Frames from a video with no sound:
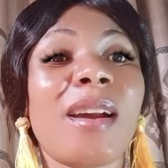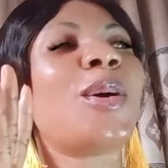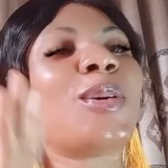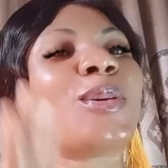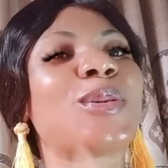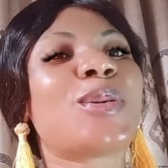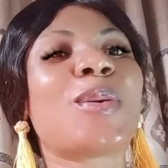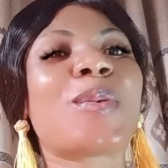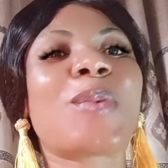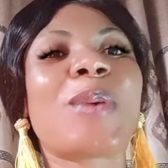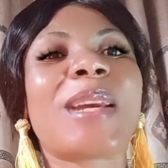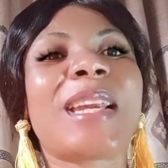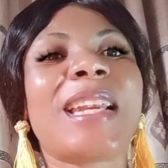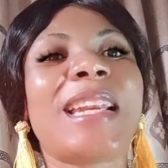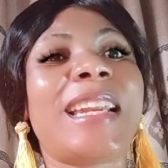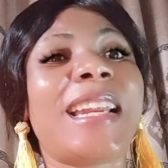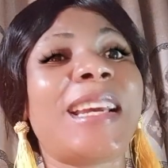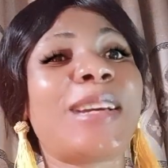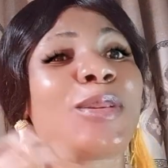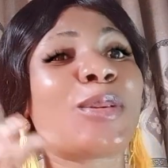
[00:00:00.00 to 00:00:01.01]
So
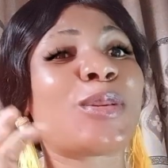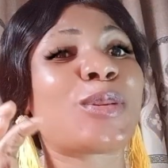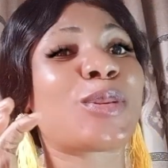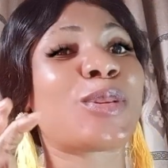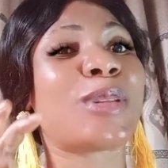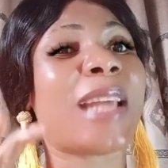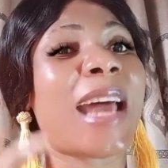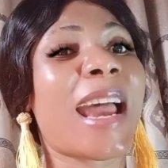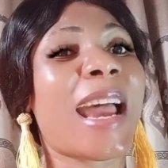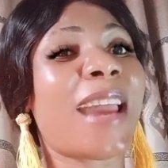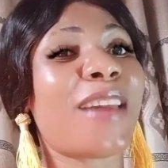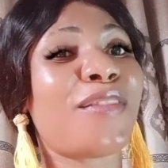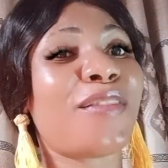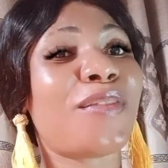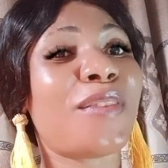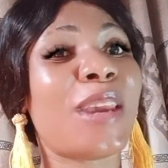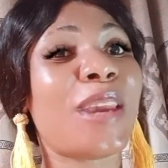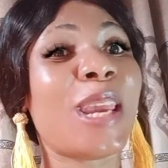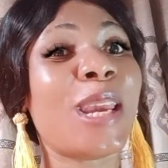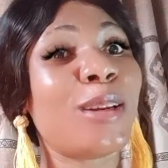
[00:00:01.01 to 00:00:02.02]
quickly, let us
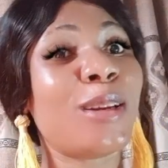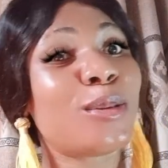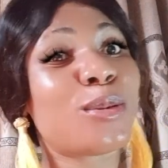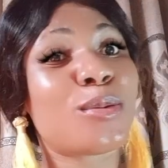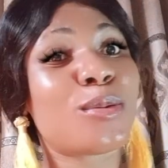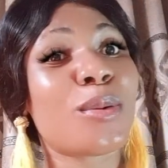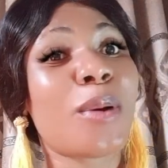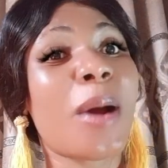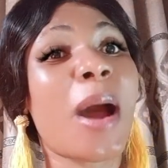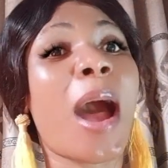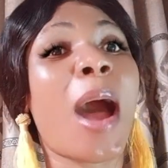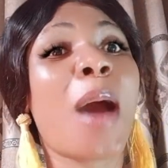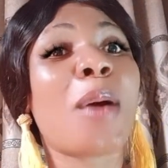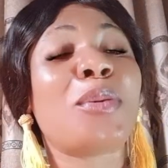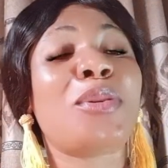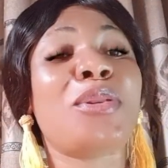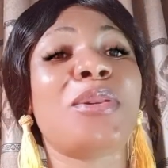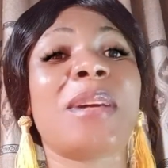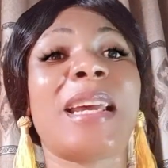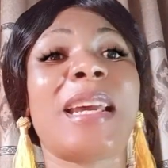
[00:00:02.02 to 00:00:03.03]
dive into how
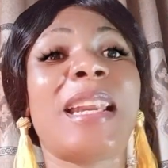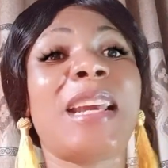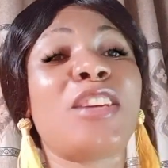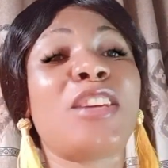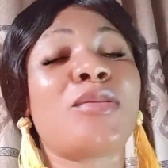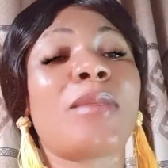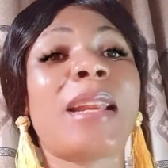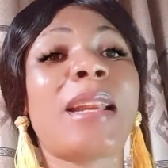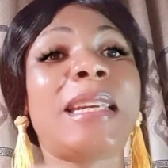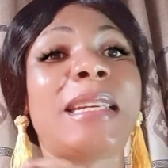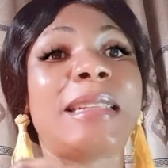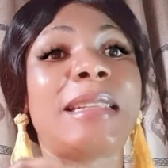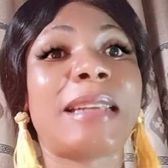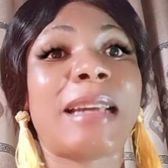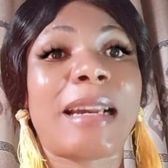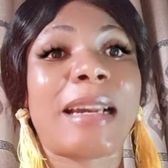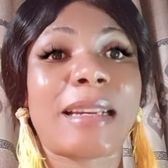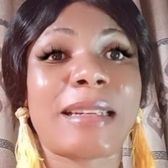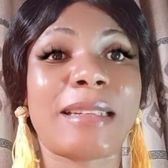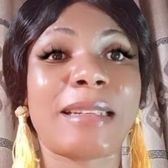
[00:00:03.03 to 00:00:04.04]
you can actually
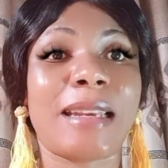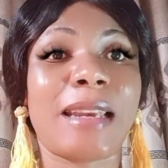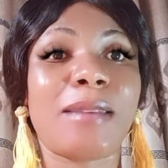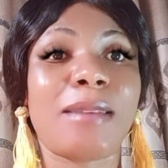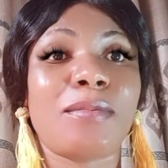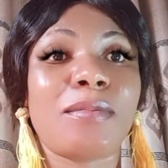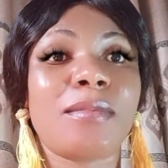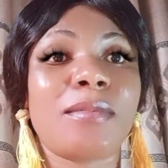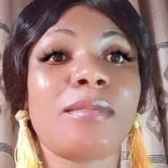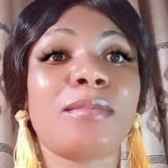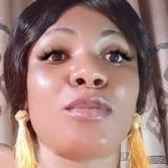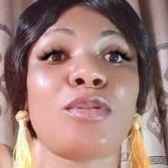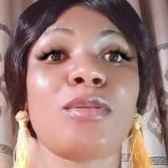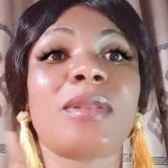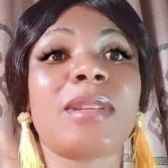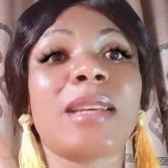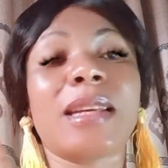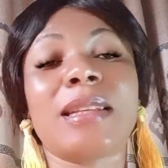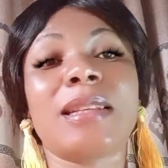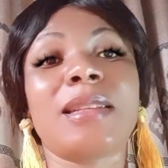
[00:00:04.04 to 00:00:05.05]
knack them to
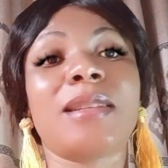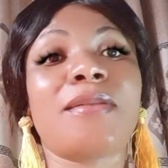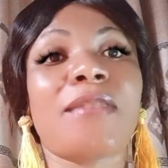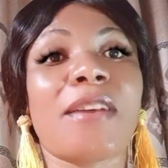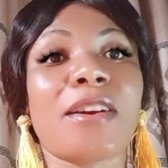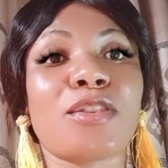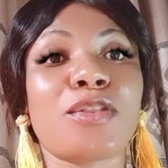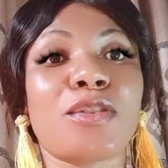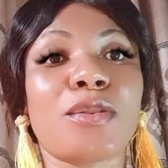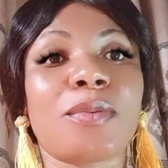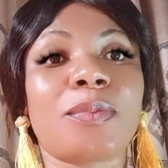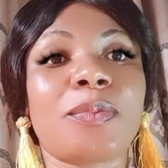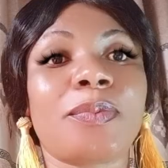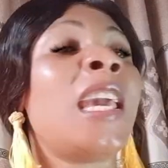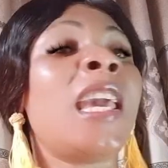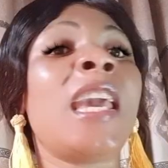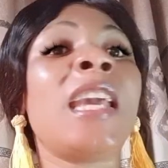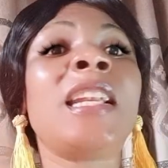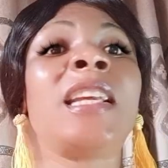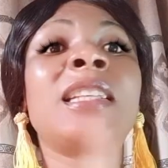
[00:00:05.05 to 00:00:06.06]
satisfaction.
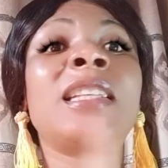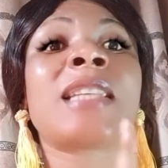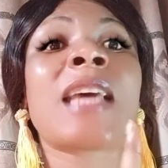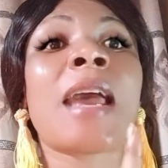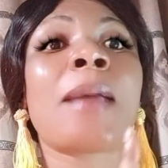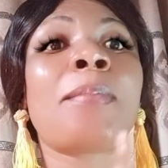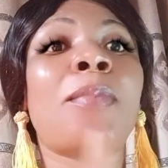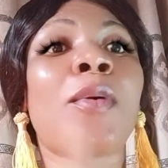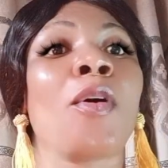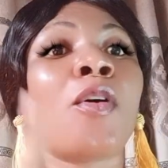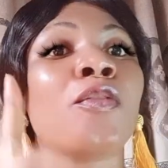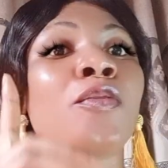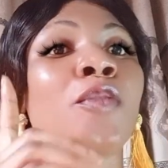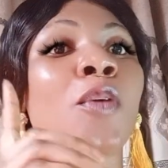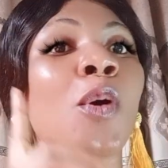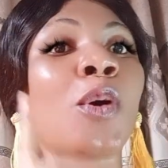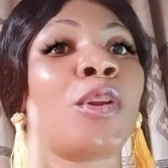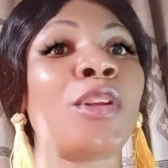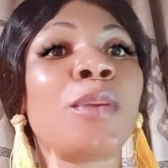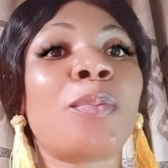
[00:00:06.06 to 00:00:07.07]
Any type of
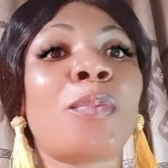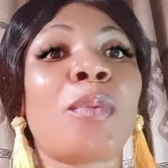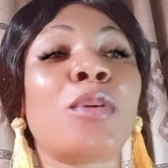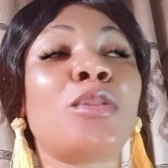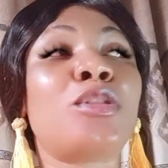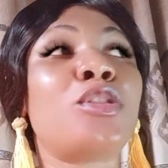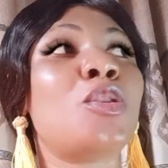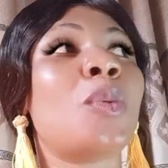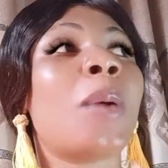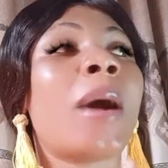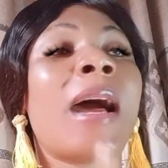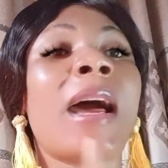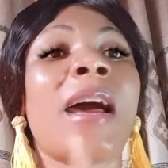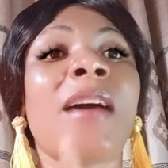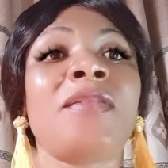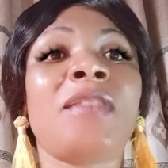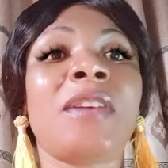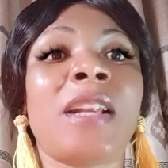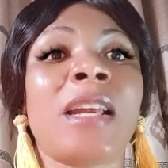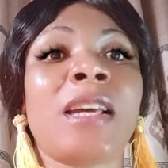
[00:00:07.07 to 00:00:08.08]
honeypot you are
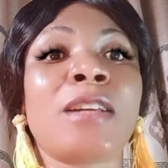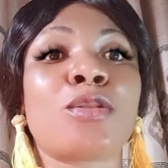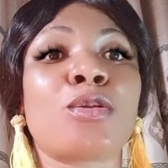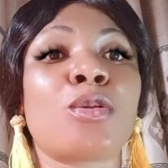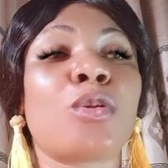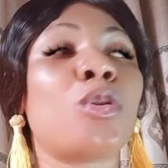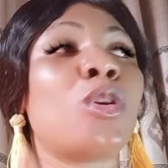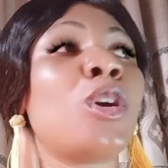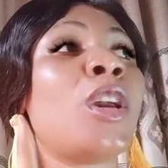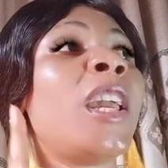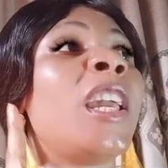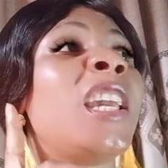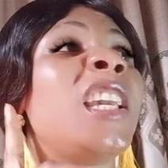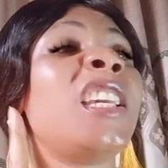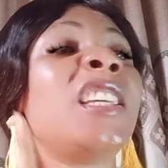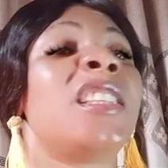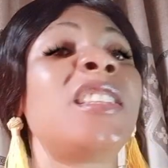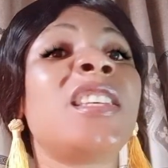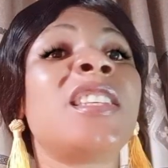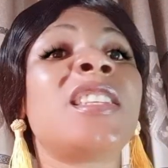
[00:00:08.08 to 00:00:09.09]
having at all,
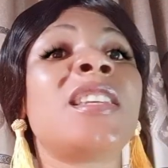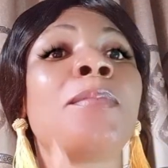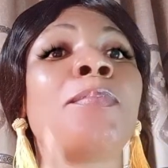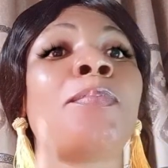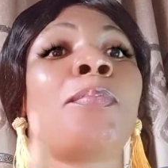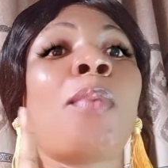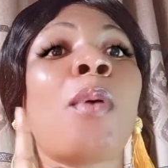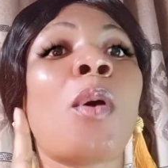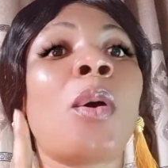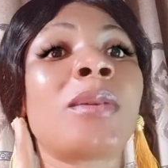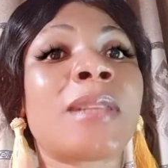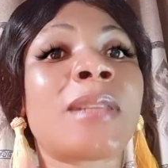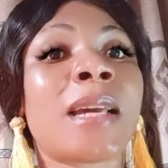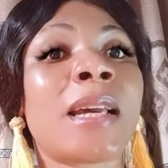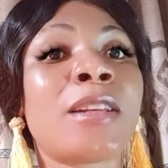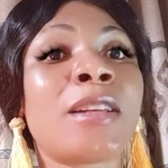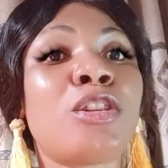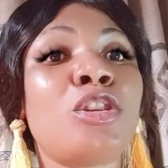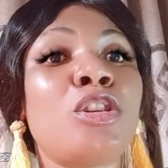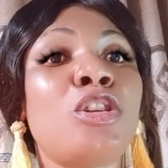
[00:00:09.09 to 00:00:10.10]
it is
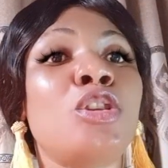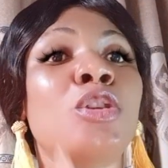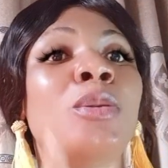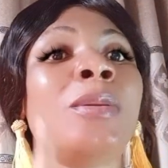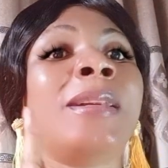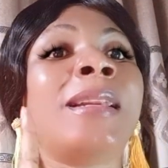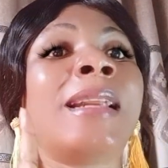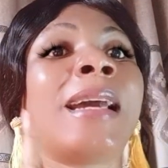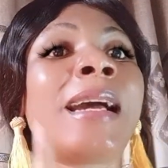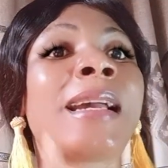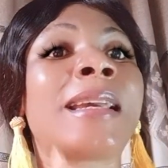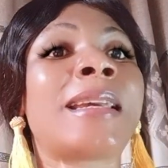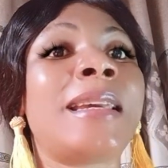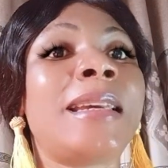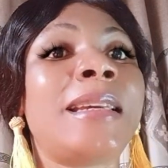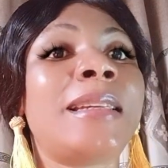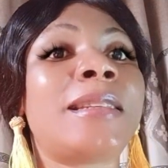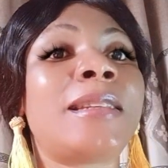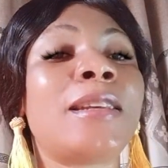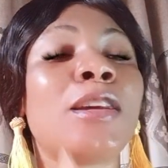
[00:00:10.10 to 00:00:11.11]
important you knack
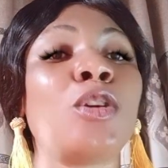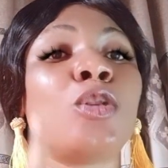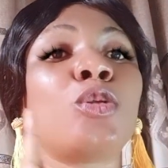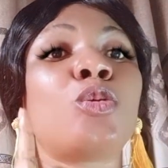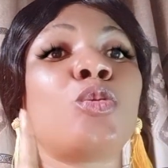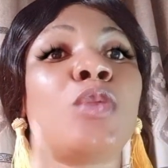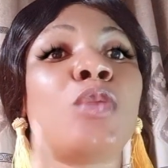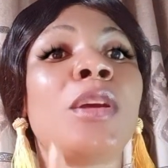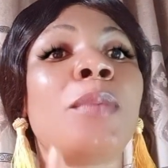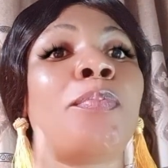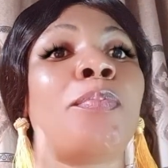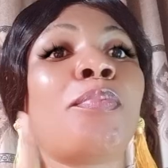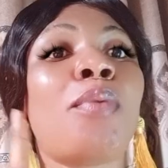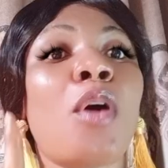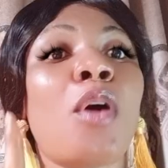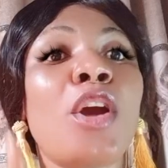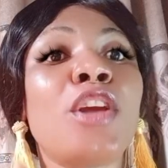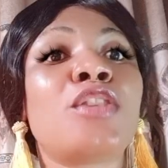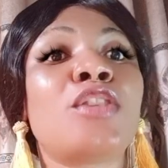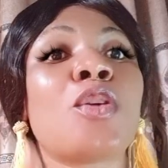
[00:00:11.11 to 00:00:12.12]
it to the
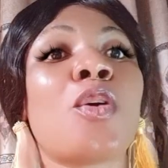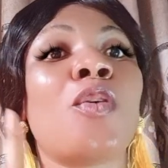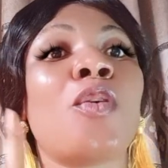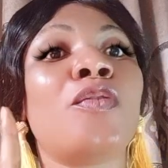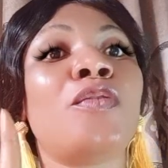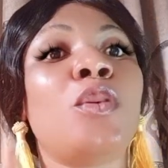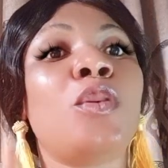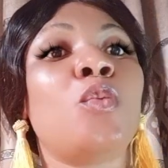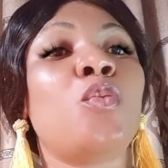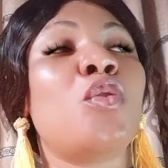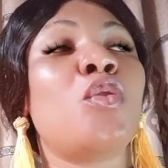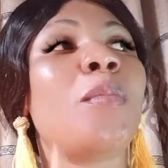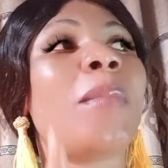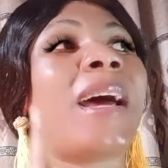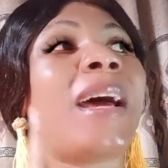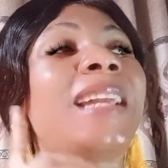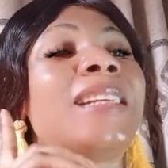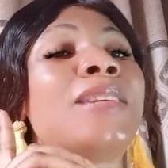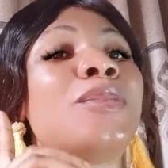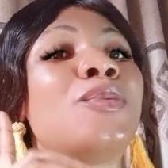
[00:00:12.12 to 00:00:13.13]
point of the
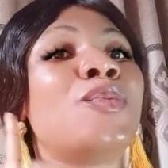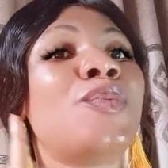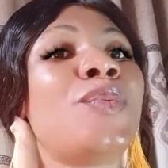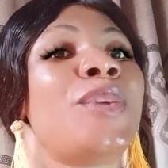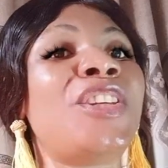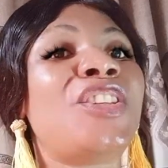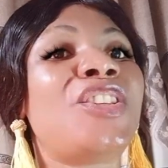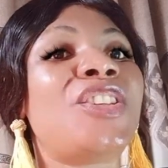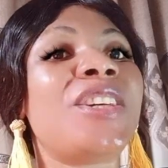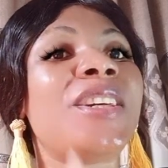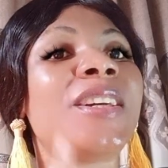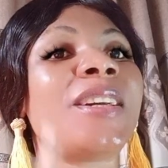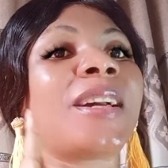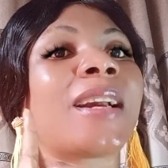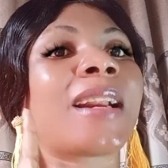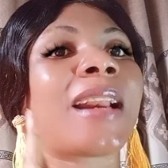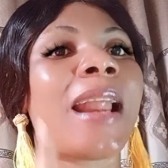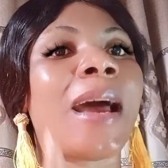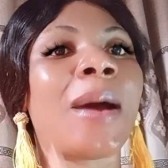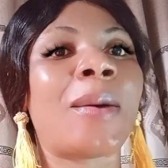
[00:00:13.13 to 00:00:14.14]
woman reaching
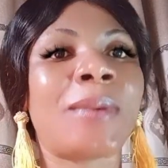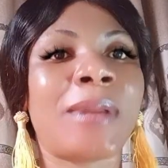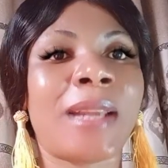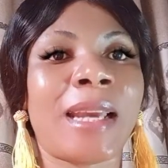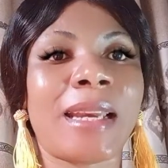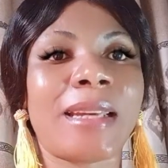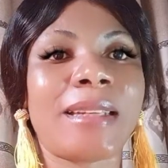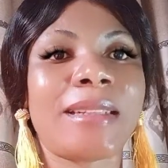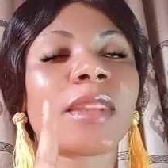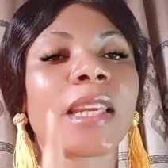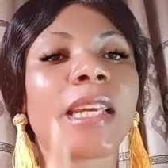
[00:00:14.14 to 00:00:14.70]
cloud 9.